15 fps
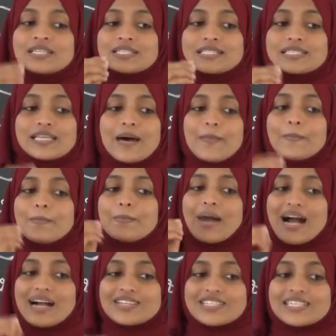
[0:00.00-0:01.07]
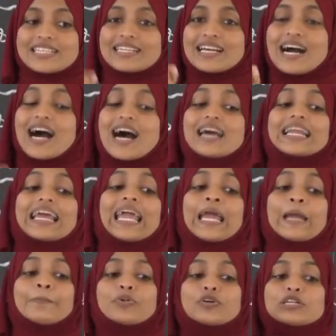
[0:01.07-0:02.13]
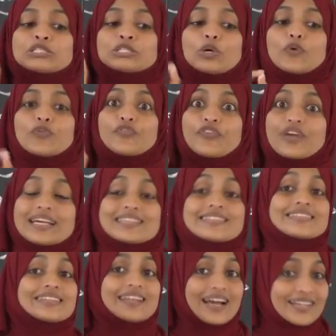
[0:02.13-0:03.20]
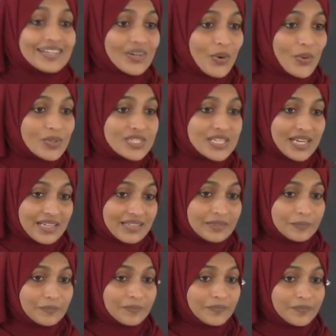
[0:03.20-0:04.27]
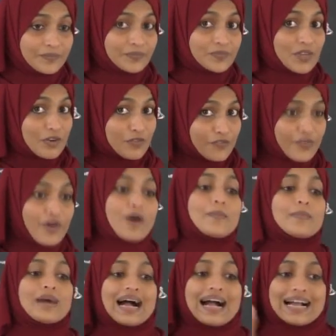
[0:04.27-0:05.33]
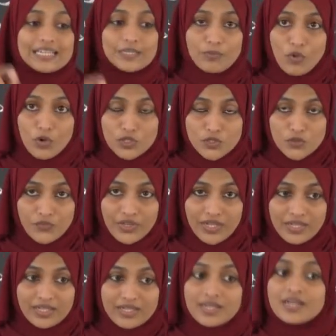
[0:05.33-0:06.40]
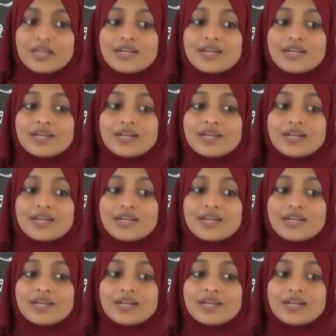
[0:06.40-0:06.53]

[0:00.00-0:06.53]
Some bacteria are able to fix nitrogen from atmosphere